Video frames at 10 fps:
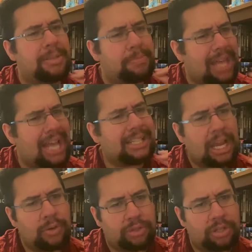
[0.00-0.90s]
a Black
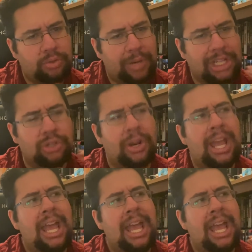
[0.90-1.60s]
Dino Thunder Ranger